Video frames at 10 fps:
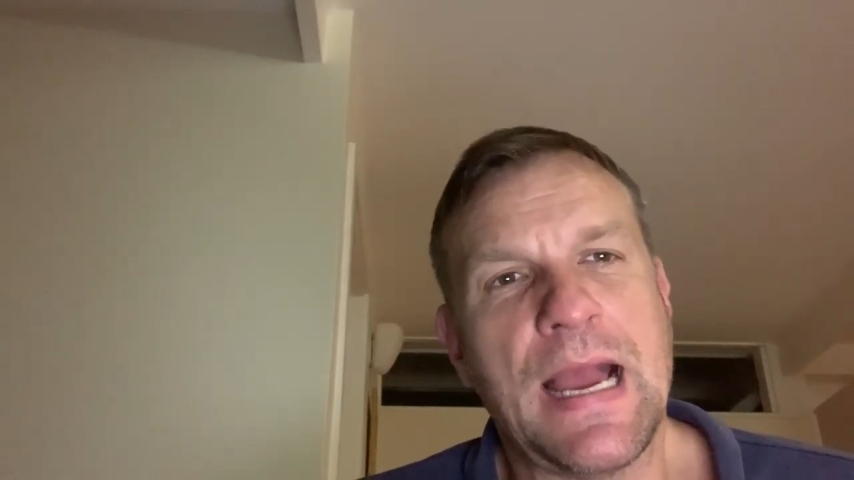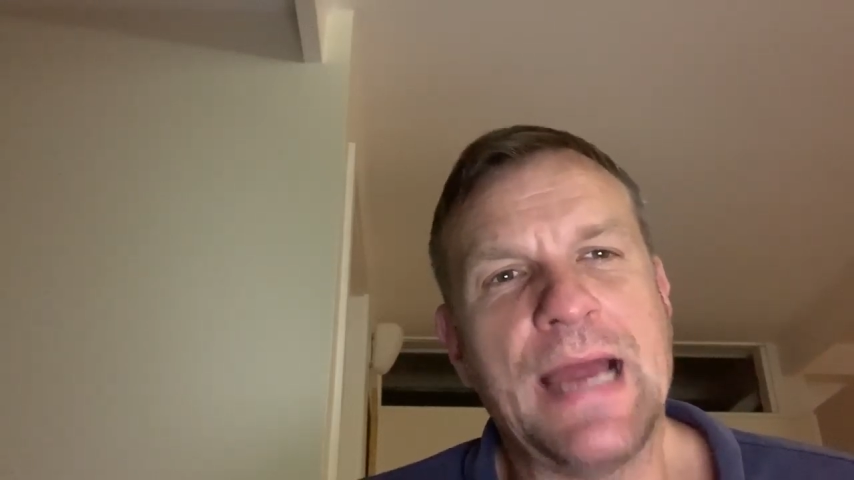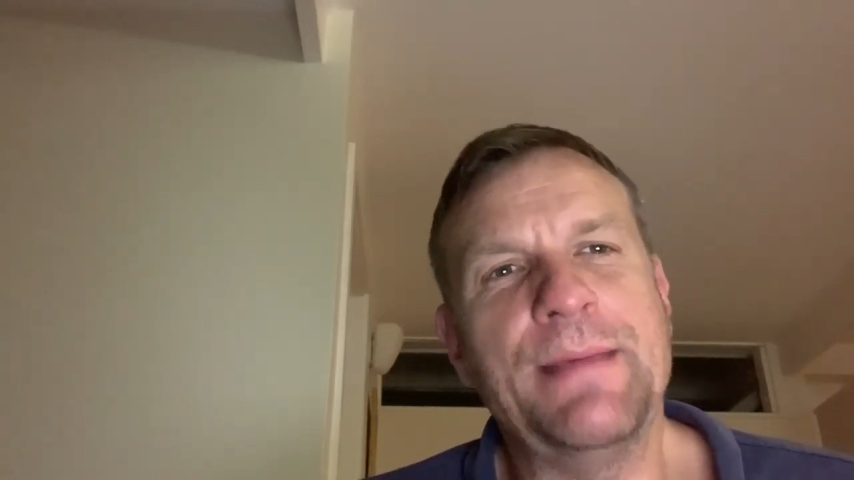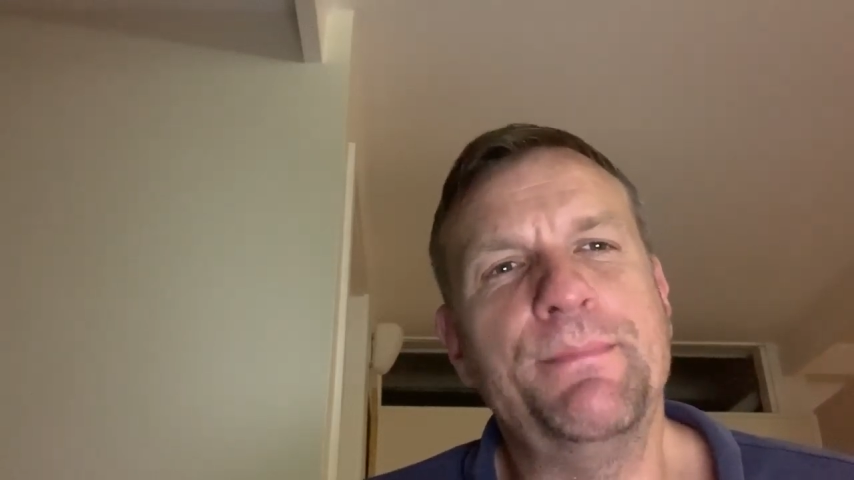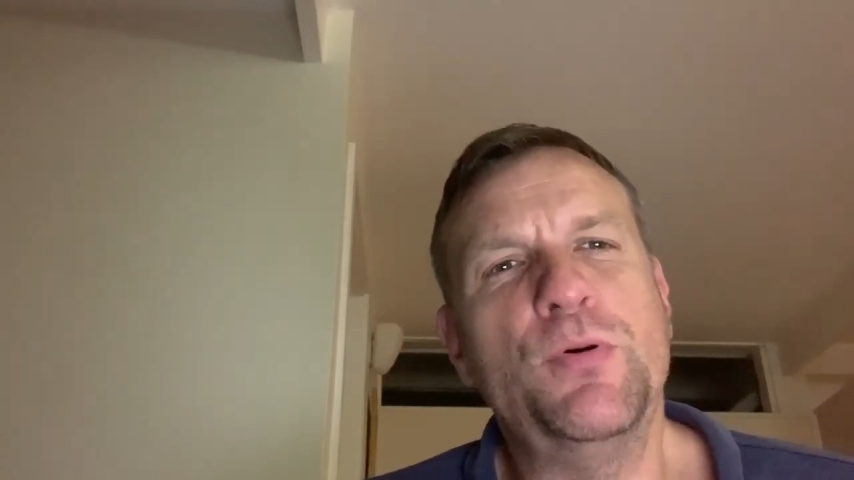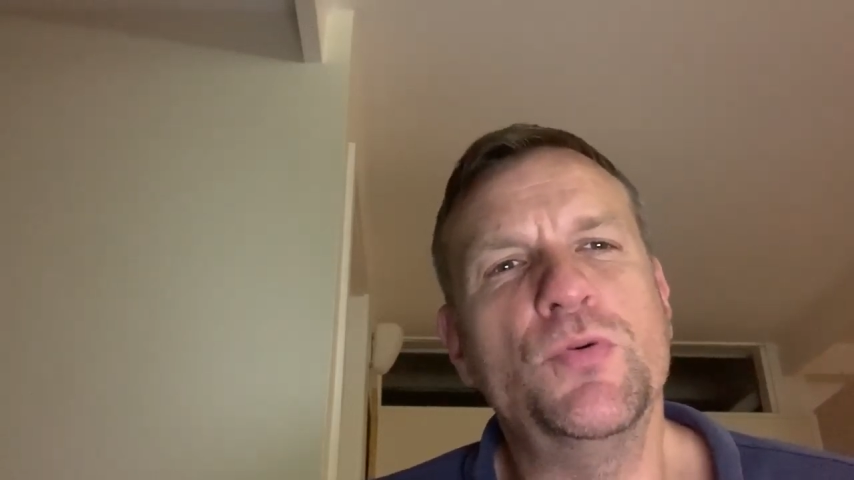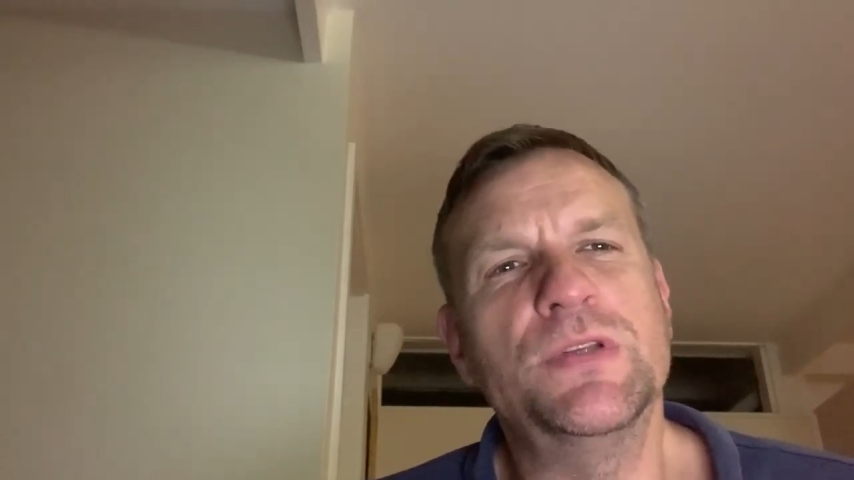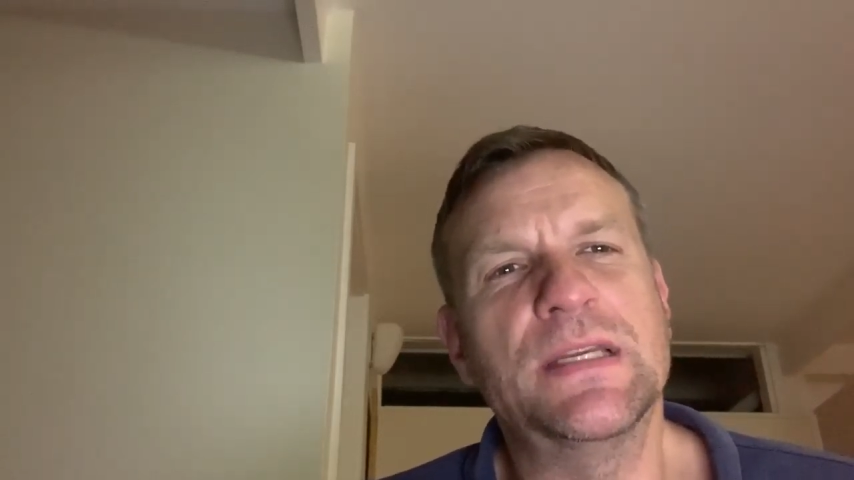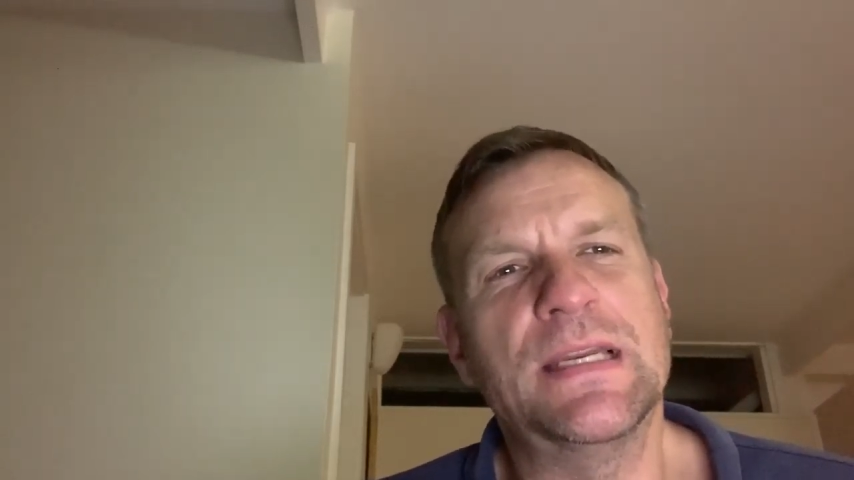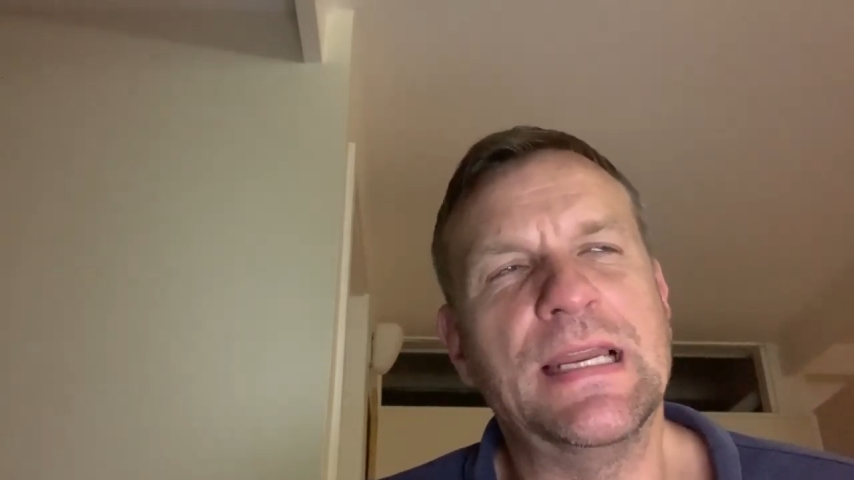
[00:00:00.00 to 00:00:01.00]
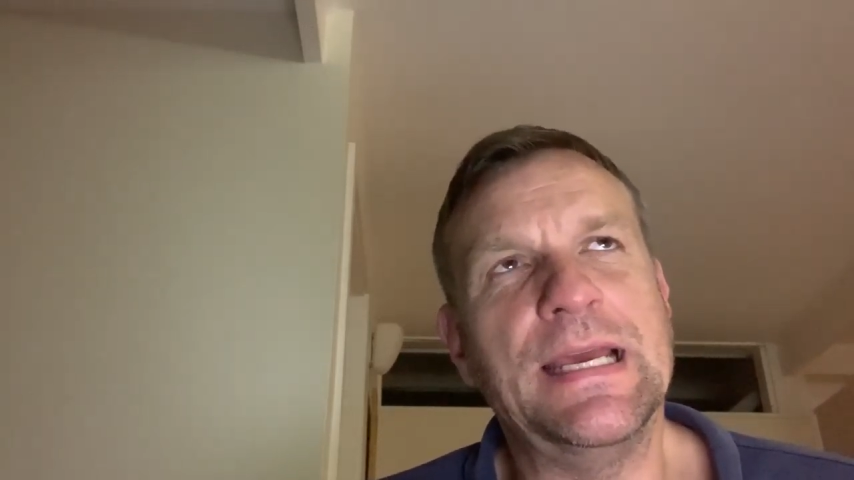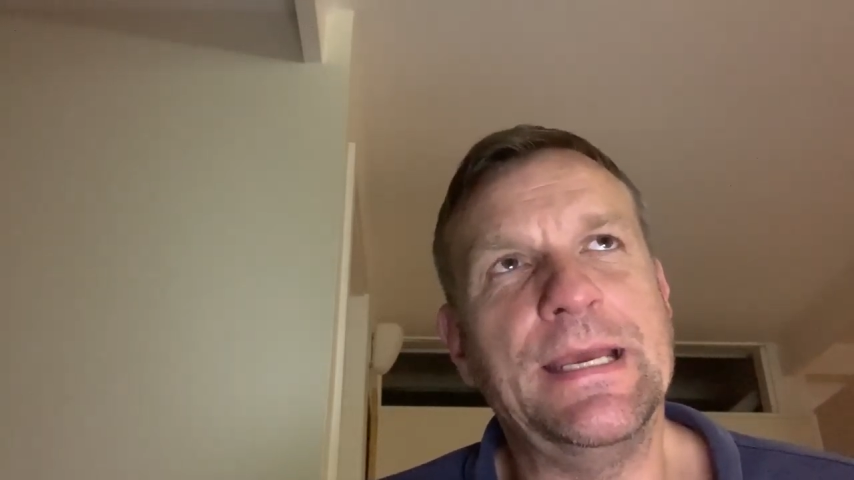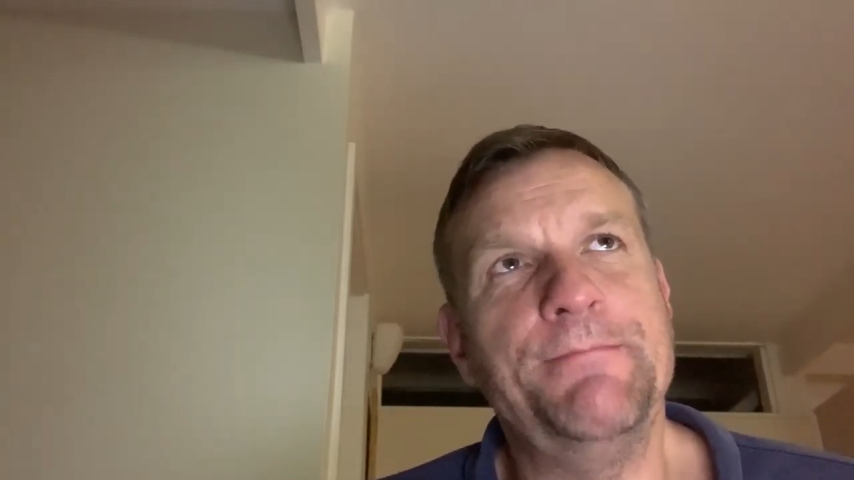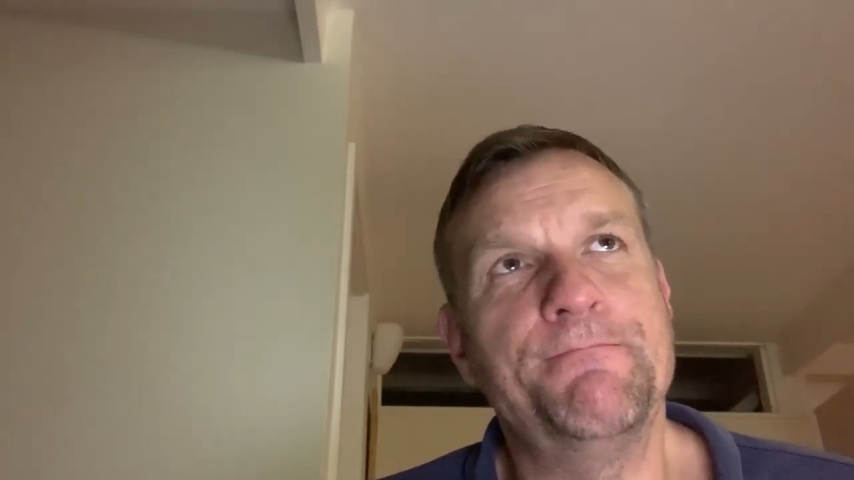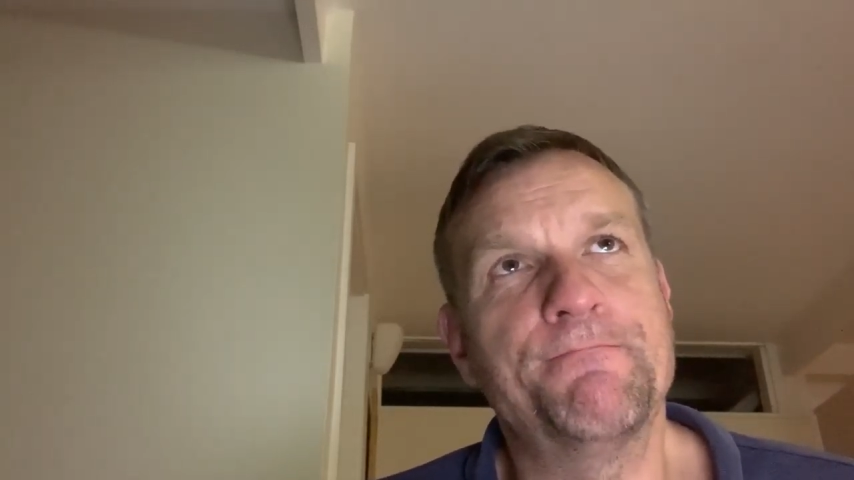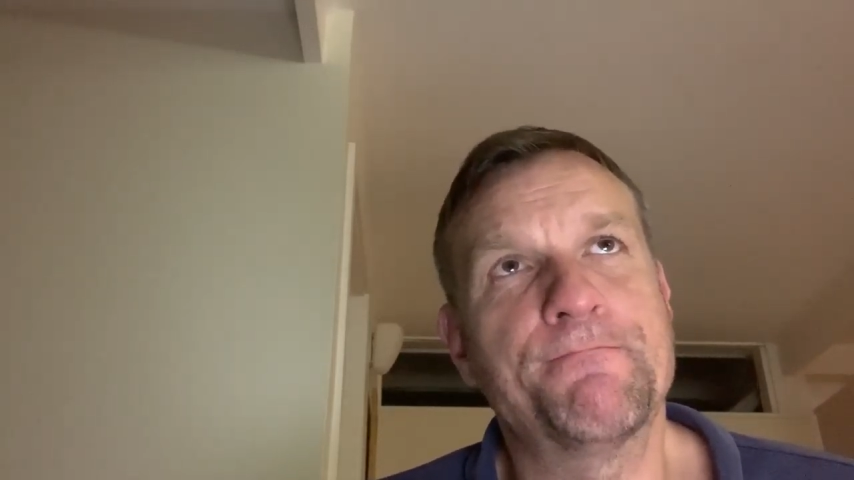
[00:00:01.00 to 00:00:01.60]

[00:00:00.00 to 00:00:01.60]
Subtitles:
and importantly,